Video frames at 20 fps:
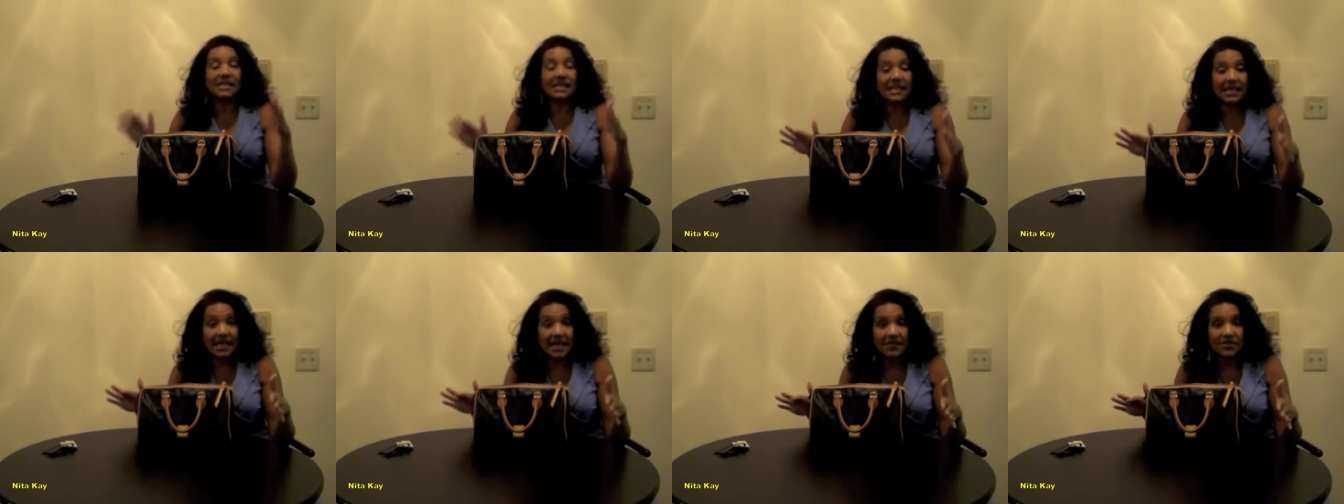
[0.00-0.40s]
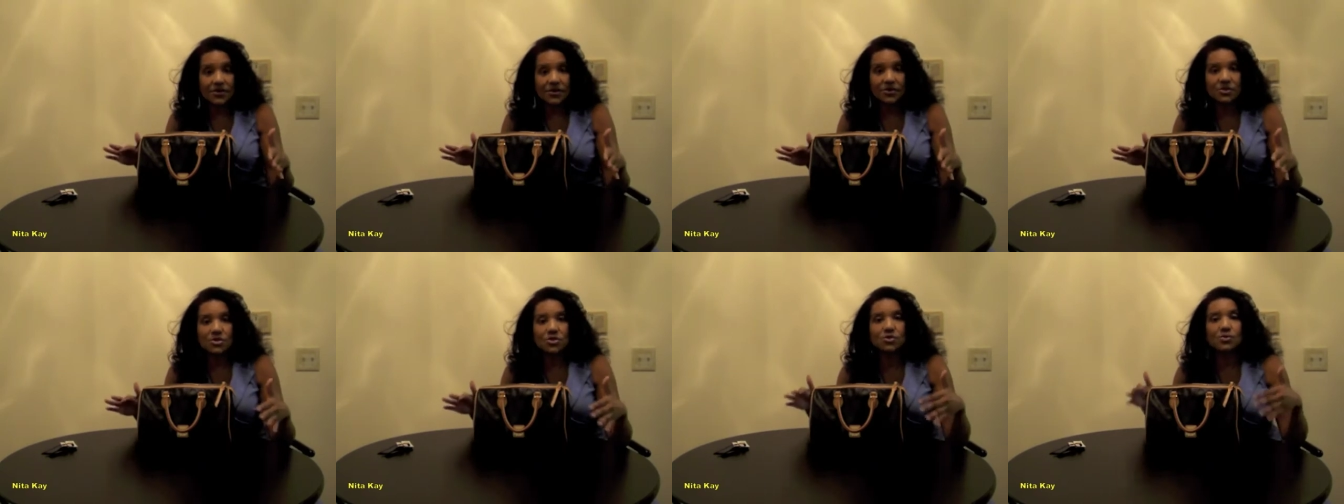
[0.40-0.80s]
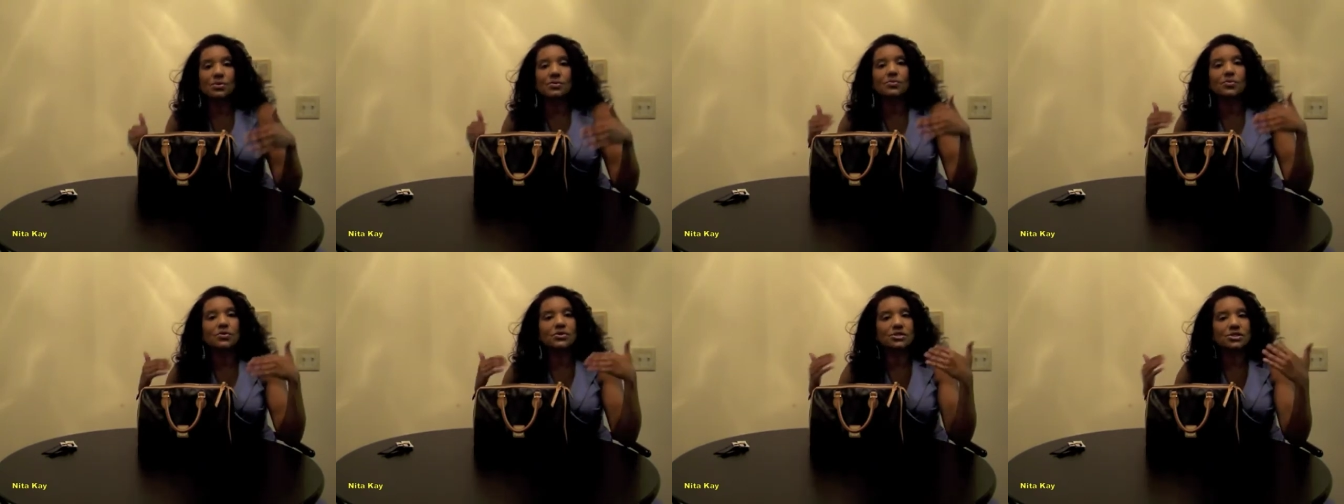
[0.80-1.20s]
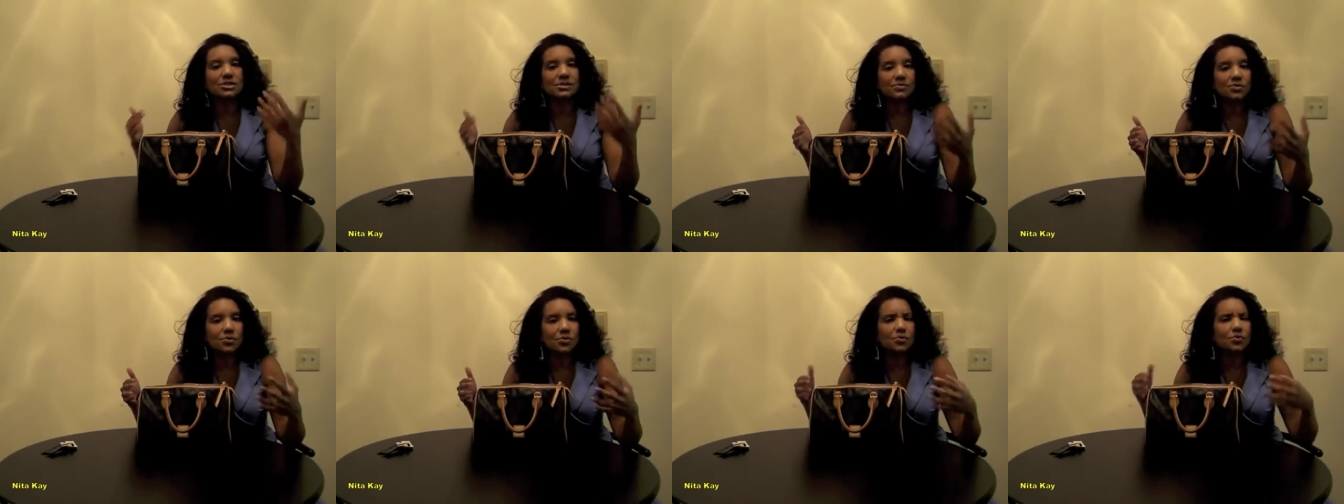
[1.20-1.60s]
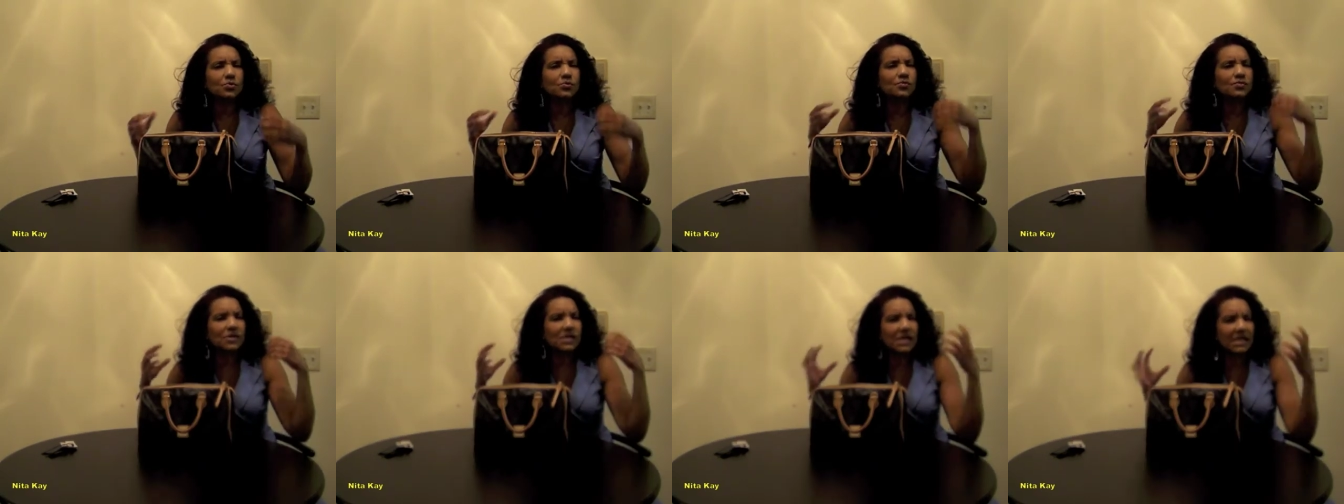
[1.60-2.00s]
leather to a more
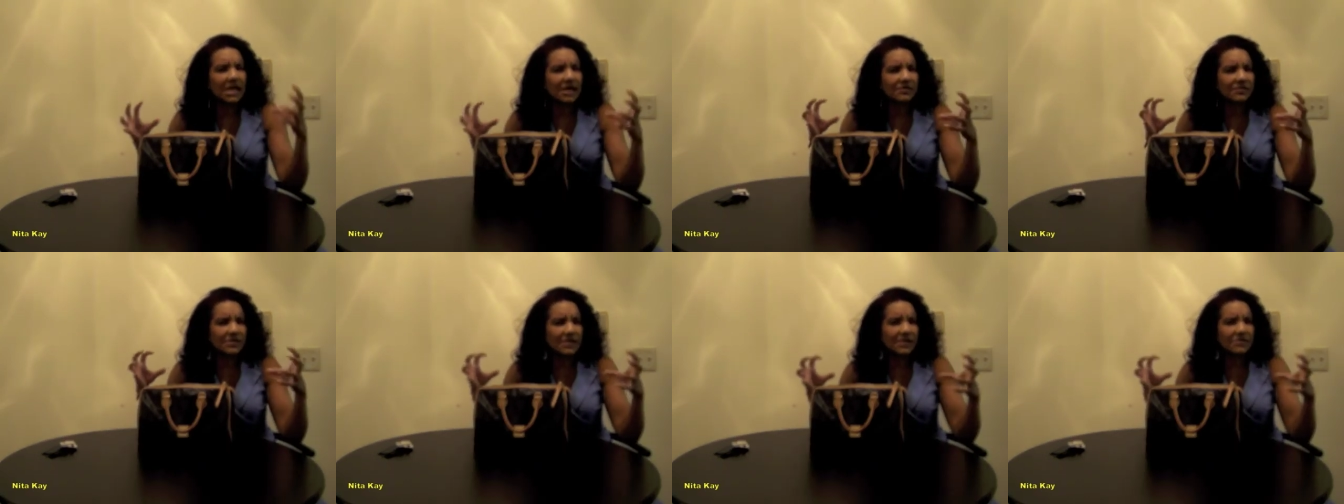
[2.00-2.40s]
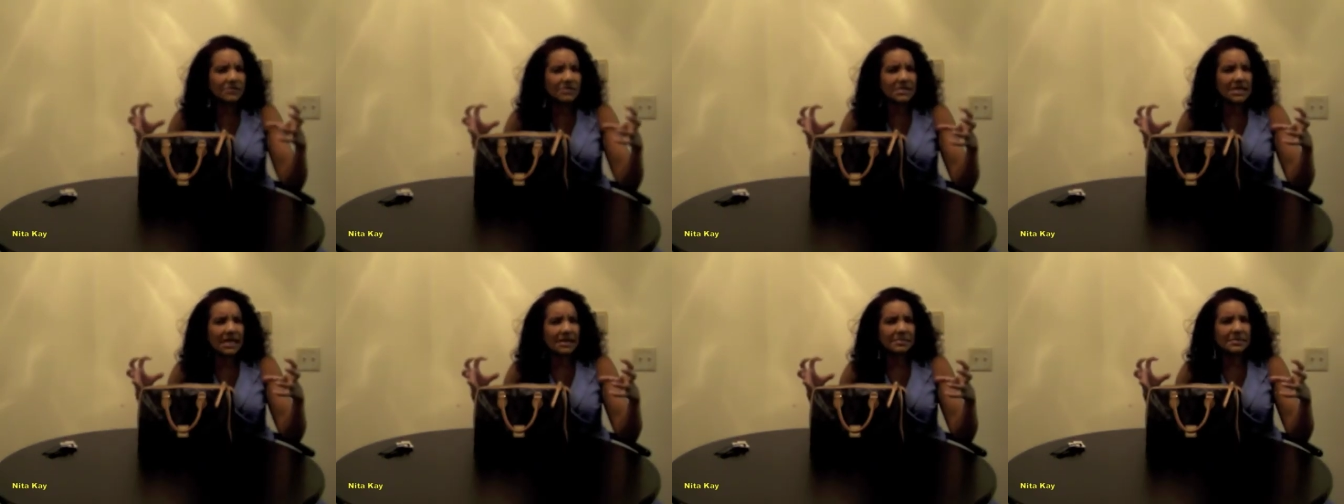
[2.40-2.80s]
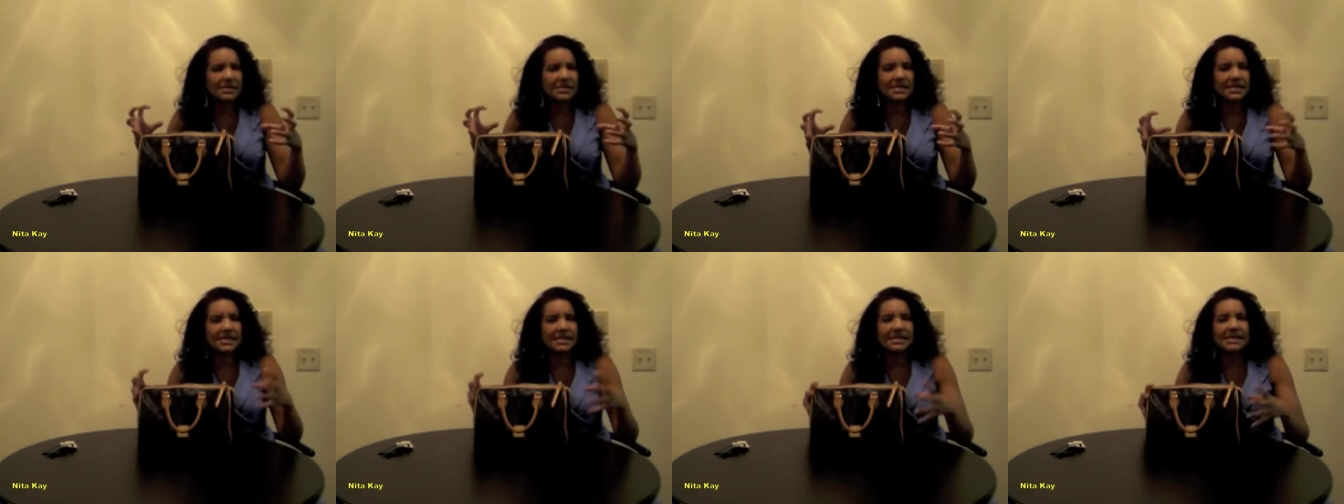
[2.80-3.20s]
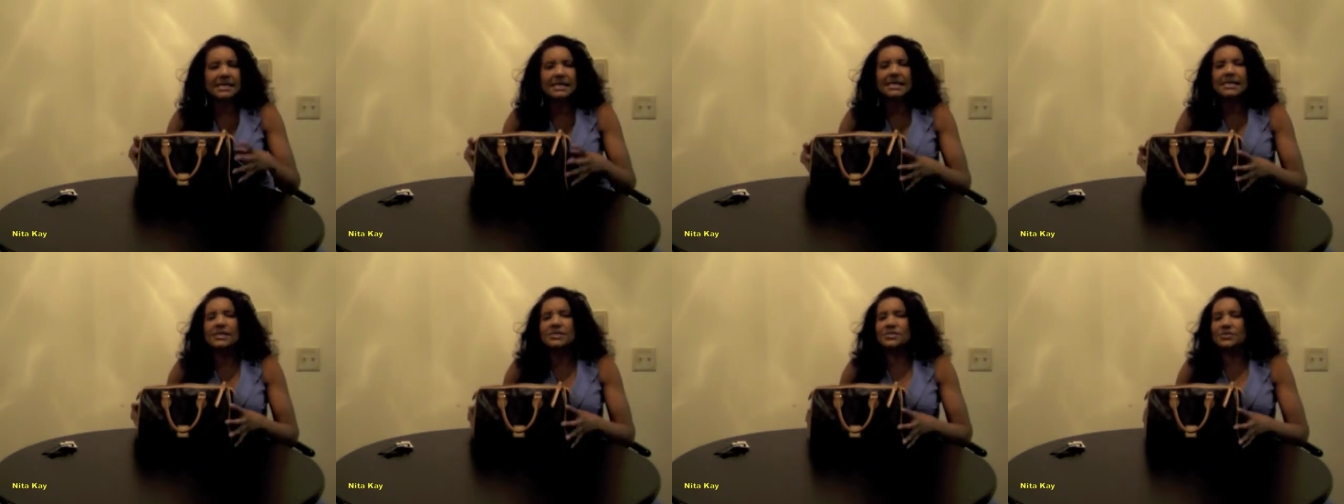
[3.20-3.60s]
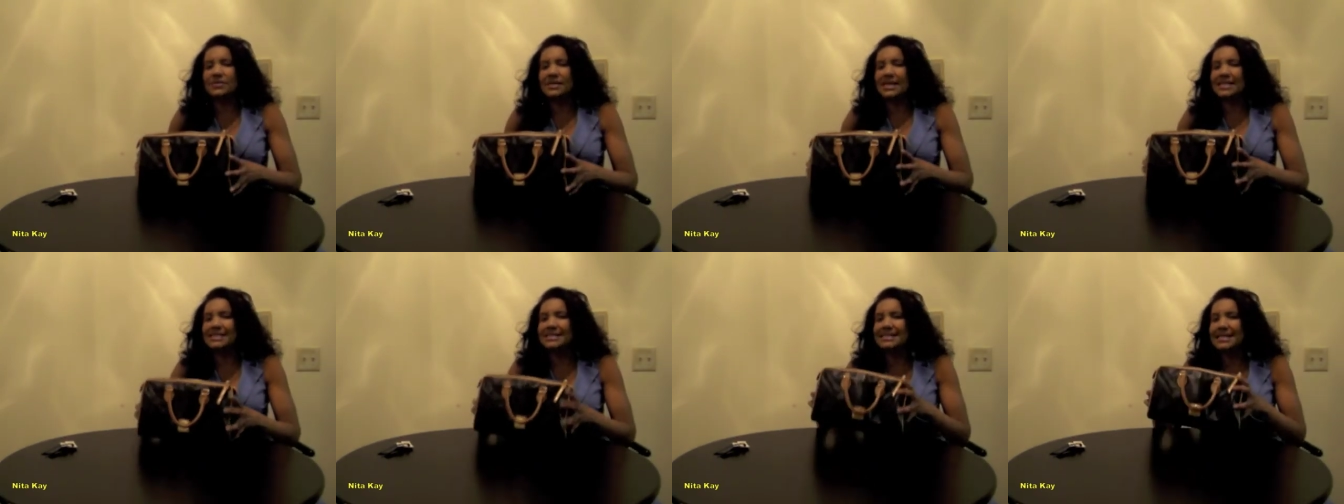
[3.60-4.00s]
smooth glove leather type of thing. So
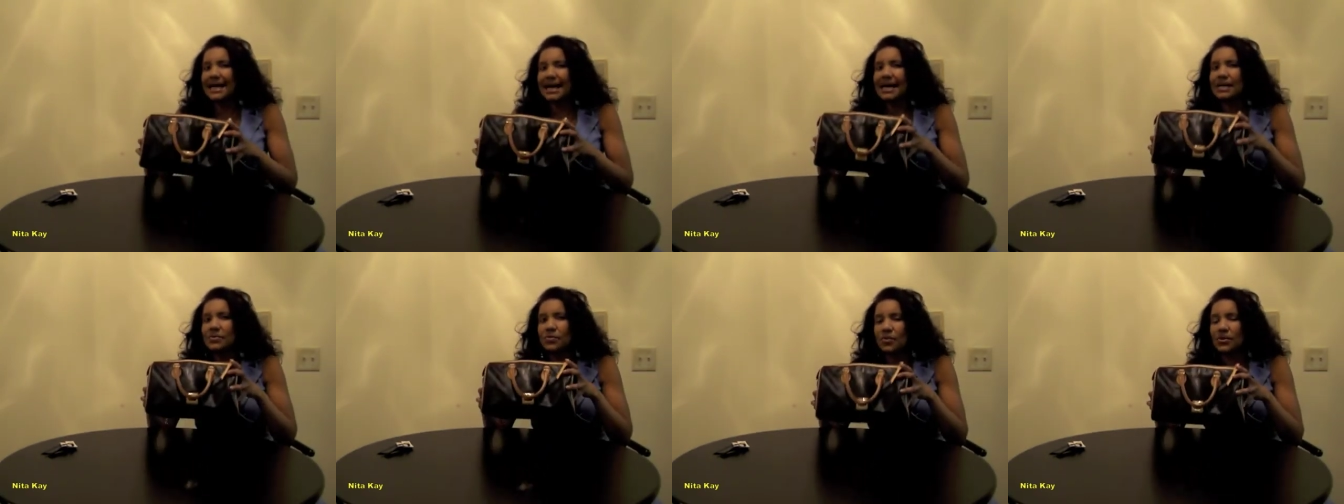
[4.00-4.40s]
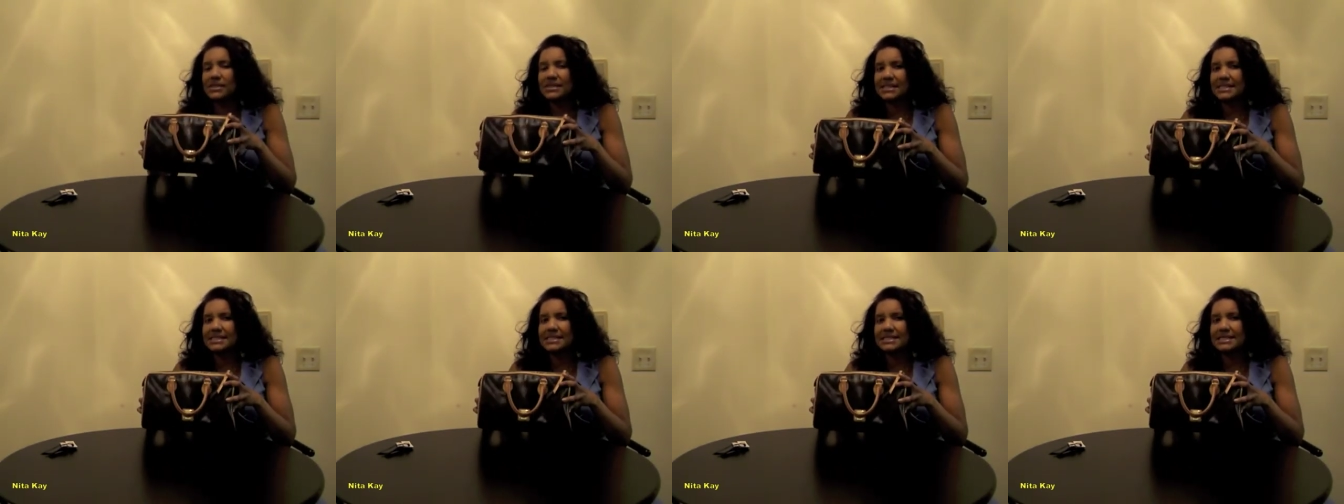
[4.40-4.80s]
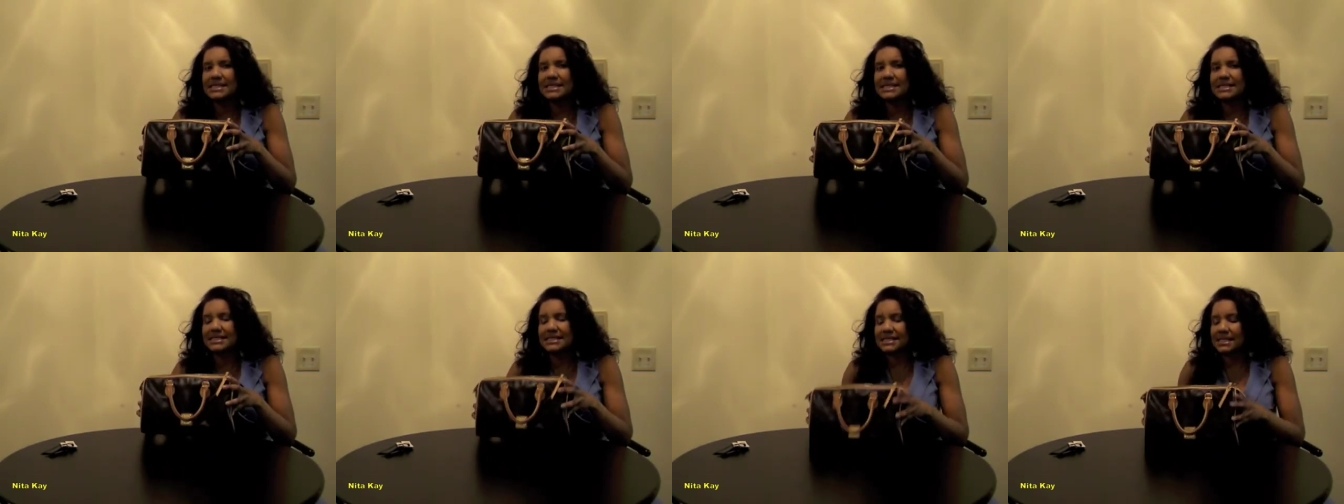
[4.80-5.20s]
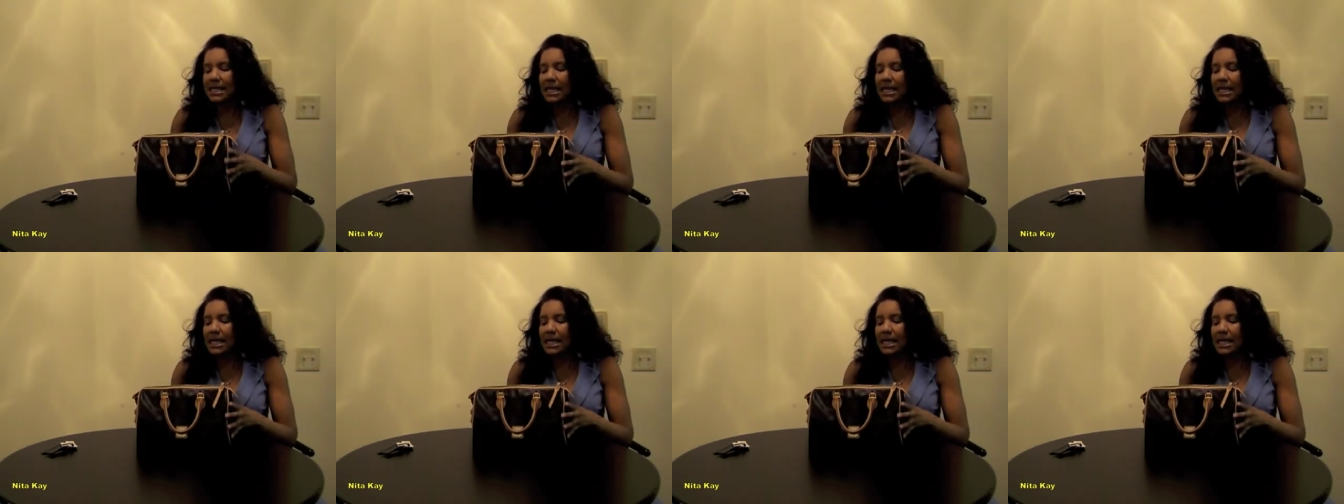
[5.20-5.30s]
that's not what this is.